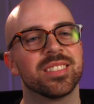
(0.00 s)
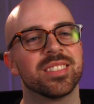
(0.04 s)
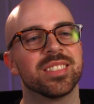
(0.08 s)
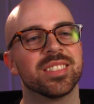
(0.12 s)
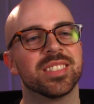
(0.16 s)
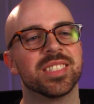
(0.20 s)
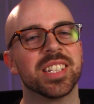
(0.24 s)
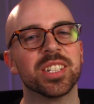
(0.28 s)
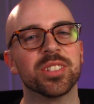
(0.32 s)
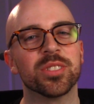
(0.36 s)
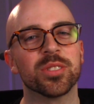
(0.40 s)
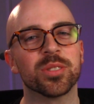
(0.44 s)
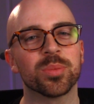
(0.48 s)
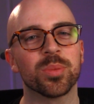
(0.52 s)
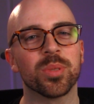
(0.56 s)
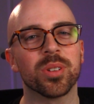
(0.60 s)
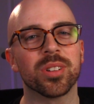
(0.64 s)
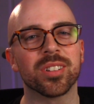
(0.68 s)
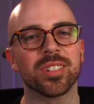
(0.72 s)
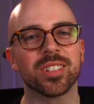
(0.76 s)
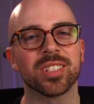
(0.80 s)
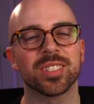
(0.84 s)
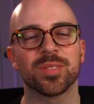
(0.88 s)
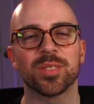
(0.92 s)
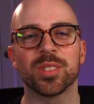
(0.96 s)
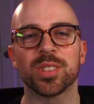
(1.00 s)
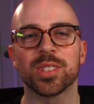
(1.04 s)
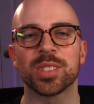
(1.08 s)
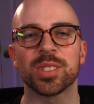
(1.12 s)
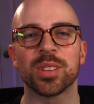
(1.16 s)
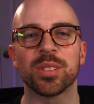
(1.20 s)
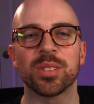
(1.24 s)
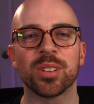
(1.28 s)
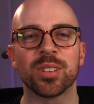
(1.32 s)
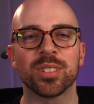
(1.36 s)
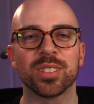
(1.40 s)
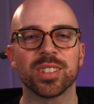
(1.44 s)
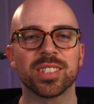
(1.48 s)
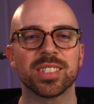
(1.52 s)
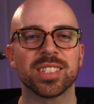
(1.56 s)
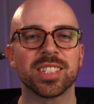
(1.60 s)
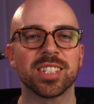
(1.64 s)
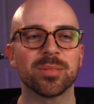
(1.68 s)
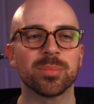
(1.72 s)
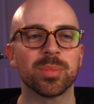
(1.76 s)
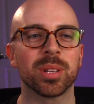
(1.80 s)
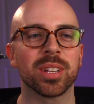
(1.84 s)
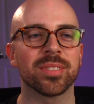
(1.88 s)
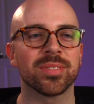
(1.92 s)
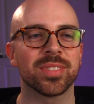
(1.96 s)
Dangerous Waters, for the sonar and the
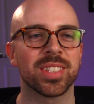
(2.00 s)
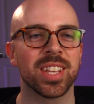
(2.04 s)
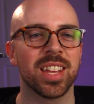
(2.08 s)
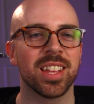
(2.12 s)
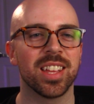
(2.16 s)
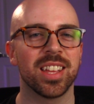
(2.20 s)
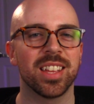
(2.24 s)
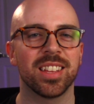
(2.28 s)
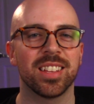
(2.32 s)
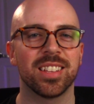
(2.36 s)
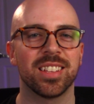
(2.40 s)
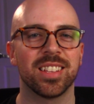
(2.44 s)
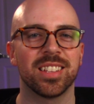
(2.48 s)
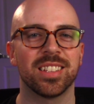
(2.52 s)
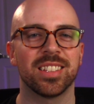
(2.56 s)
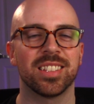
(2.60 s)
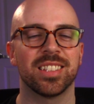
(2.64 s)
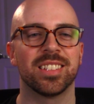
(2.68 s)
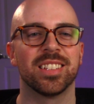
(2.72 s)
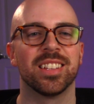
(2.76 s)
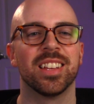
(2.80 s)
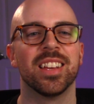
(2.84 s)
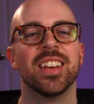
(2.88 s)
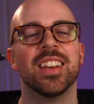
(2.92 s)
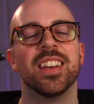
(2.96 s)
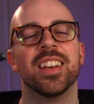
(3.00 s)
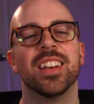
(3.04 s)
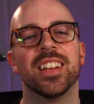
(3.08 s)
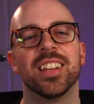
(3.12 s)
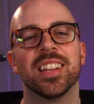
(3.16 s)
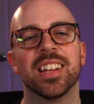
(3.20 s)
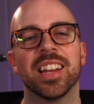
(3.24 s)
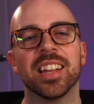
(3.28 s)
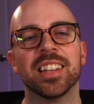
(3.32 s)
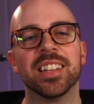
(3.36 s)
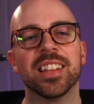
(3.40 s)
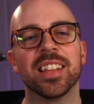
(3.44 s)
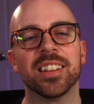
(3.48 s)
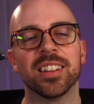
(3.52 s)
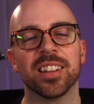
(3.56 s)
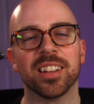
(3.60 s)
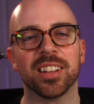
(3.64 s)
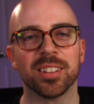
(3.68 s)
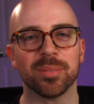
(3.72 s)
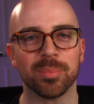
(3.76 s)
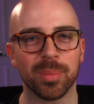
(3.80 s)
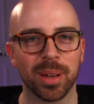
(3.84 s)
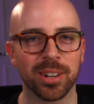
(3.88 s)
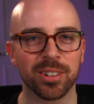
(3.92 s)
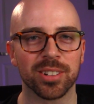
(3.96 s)
TMA. And then
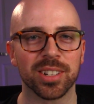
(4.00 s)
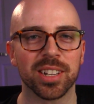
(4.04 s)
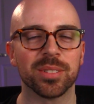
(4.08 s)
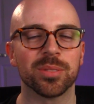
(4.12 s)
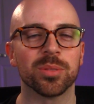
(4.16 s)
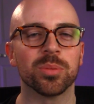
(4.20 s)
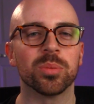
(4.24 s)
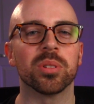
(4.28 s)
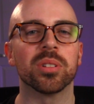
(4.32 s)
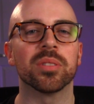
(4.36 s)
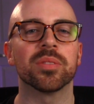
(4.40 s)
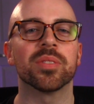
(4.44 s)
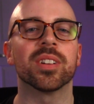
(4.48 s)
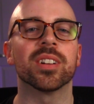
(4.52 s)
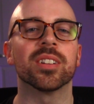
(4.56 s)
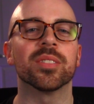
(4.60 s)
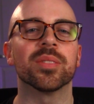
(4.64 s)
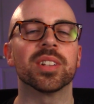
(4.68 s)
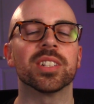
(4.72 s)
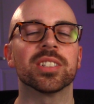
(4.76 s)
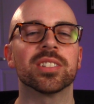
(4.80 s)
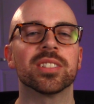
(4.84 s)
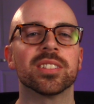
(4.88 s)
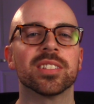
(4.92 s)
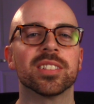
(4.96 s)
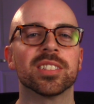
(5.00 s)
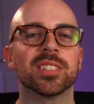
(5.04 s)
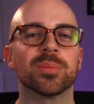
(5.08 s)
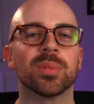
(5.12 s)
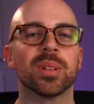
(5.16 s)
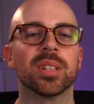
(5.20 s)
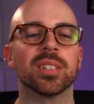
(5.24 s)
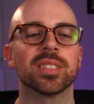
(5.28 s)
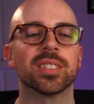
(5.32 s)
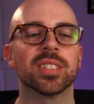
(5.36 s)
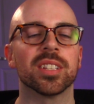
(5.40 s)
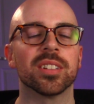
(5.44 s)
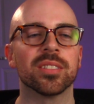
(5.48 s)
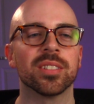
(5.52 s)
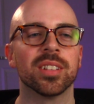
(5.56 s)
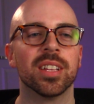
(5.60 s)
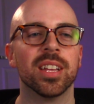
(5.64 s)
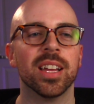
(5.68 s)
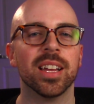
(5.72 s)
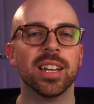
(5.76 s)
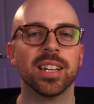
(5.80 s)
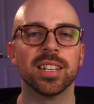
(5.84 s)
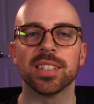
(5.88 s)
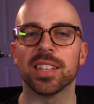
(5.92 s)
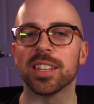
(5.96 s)
modern naval warfare eventually as well. So
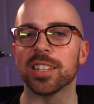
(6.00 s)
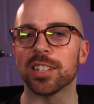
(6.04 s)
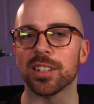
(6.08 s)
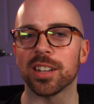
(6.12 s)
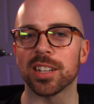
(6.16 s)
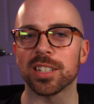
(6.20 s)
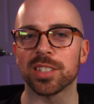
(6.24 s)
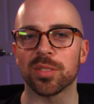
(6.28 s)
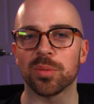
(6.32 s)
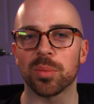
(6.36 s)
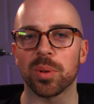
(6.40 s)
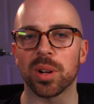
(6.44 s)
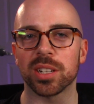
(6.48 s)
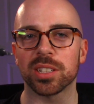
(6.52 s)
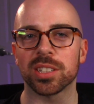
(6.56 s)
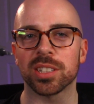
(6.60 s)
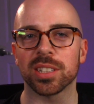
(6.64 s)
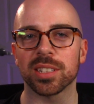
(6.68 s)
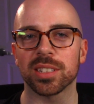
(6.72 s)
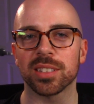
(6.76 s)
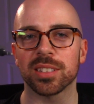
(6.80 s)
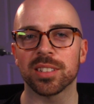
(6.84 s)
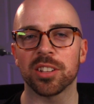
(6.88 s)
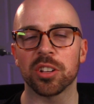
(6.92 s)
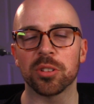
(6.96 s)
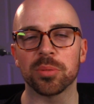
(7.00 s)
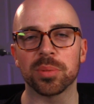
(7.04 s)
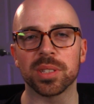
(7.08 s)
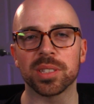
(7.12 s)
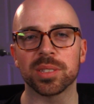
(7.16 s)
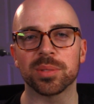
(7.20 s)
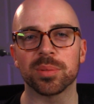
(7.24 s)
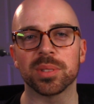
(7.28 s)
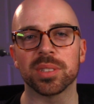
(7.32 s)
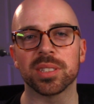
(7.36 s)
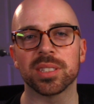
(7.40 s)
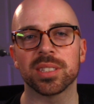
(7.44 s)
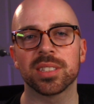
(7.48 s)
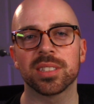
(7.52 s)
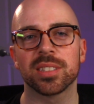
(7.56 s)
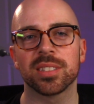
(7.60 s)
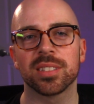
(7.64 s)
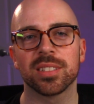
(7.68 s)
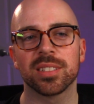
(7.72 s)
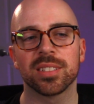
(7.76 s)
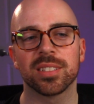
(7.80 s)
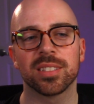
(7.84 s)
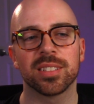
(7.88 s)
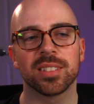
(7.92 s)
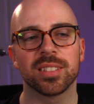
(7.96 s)
thank you guys for watching. Hope this was
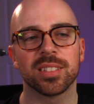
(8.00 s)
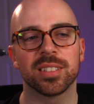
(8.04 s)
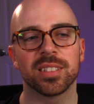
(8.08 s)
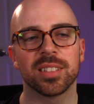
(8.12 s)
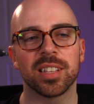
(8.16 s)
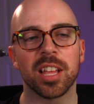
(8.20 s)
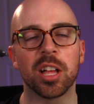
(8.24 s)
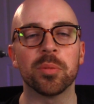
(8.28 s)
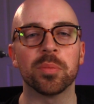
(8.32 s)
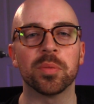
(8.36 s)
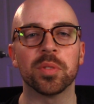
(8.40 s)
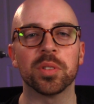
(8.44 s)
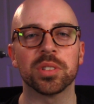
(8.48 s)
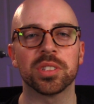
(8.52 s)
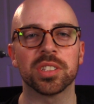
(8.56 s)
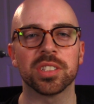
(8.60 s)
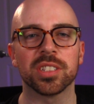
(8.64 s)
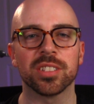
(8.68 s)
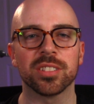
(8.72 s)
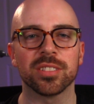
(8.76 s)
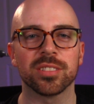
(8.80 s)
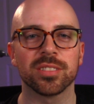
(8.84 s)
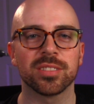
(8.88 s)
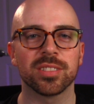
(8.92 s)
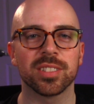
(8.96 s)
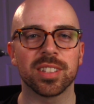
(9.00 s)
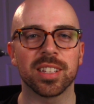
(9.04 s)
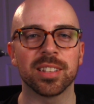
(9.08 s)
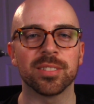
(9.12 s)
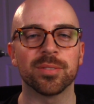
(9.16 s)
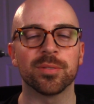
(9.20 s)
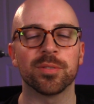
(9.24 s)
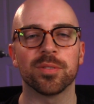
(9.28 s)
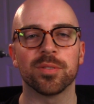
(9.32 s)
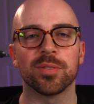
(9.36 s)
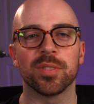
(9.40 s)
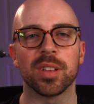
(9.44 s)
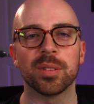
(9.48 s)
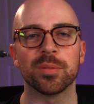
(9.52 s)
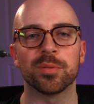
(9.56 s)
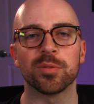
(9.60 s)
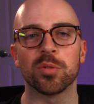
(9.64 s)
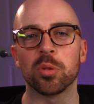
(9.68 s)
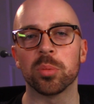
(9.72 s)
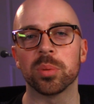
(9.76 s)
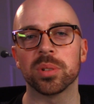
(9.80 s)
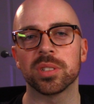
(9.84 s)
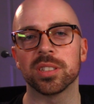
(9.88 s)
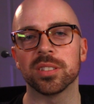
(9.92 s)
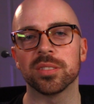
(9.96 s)
helpful to you,
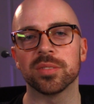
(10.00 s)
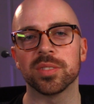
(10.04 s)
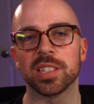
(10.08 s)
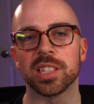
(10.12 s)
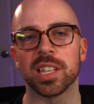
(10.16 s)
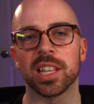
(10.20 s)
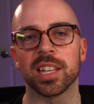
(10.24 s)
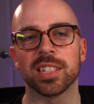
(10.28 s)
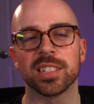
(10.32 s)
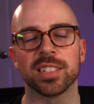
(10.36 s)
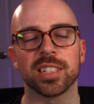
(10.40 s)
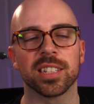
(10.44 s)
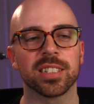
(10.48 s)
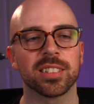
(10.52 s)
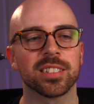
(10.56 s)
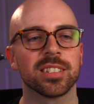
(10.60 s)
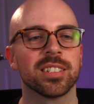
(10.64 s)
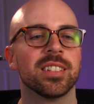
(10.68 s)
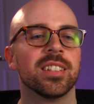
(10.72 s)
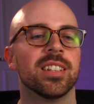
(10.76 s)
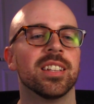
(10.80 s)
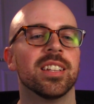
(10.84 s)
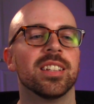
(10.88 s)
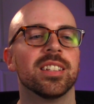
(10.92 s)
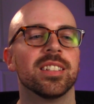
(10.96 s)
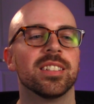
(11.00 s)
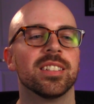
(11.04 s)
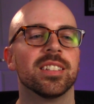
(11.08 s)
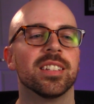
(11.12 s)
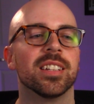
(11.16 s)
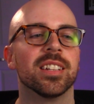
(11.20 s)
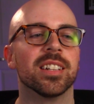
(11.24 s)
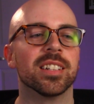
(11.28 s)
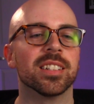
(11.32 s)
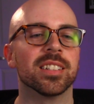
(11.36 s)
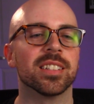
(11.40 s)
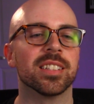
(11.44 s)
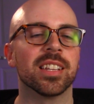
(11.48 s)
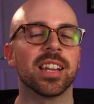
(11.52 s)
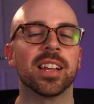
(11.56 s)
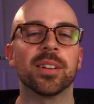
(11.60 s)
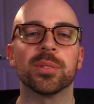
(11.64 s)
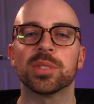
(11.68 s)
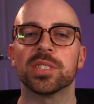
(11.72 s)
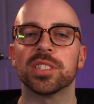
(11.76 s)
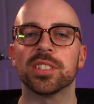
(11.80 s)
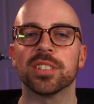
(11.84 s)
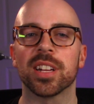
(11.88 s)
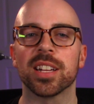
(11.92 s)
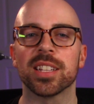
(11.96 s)
informative, enlightening. And I will
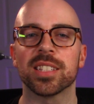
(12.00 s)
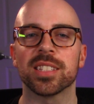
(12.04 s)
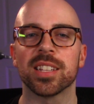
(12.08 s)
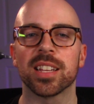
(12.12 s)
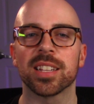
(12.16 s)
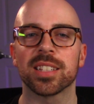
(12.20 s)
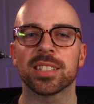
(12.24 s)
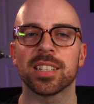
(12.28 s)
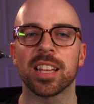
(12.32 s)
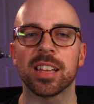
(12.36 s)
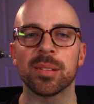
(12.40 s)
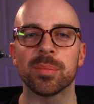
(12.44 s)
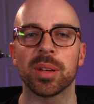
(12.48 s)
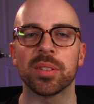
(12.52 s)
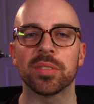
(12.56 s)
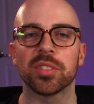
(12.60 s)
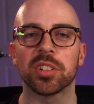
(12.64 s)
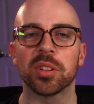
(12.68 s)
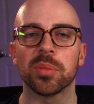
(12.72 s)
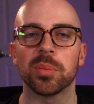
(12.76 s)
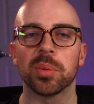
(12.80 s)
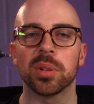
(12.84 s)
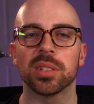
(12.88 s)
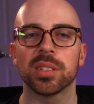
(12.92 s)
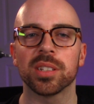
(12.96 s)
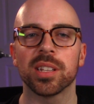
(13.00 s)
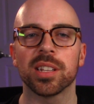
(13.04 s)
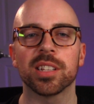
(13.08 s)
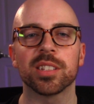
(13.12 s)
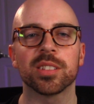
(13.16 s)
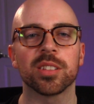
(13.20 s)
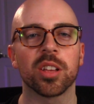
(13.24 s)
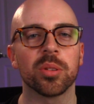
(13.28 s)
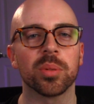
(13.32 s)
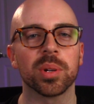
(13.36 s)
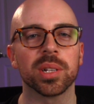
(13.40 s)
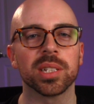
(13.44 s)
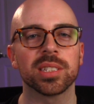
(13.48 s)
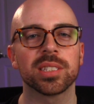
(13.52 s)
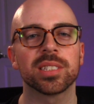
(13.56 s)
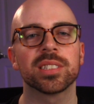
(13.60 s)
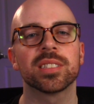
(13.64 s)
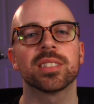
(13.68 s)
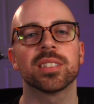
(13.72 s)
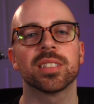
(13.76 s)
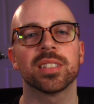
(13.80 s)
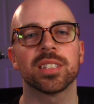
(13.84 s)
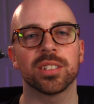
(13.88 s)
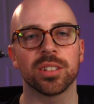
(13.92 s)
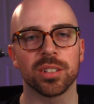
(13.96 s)
see you guys next time. Have a good one. And as
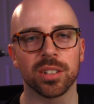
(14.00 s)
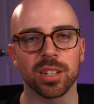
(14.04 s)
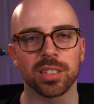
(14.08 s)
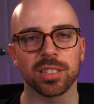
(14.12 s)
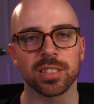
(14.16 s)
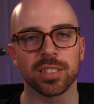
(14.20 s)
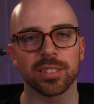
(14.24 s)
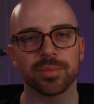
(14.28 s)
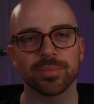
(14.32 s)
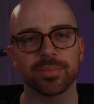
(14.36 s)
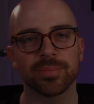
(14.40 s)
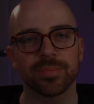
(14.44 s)
always, good hunting.